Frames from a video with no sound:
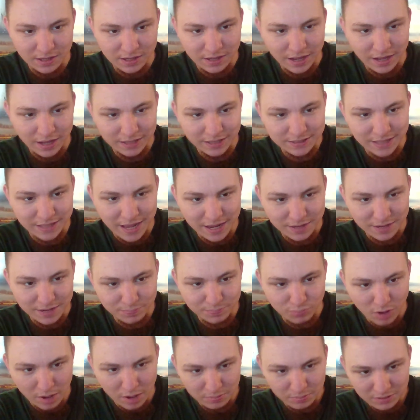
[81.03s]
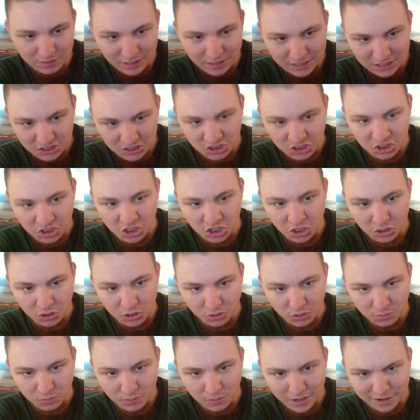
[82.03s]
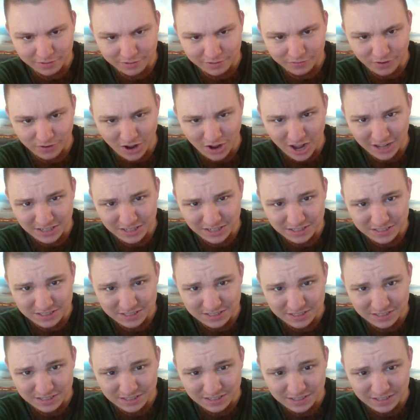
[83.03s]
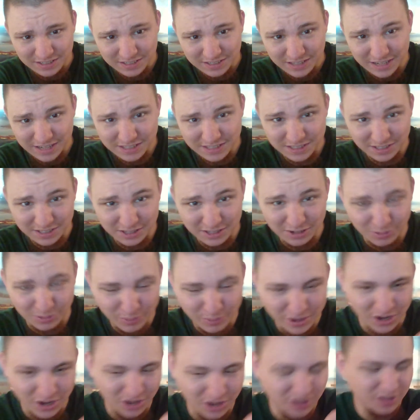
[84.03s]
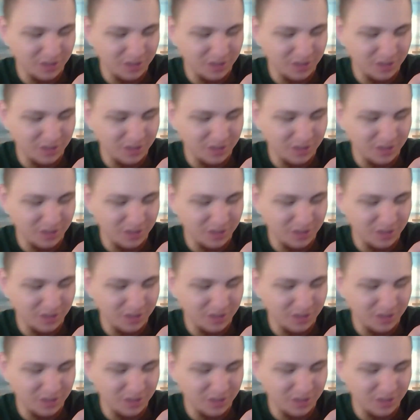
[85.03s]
It's like probably like a 2 in fonts. That's a little weird.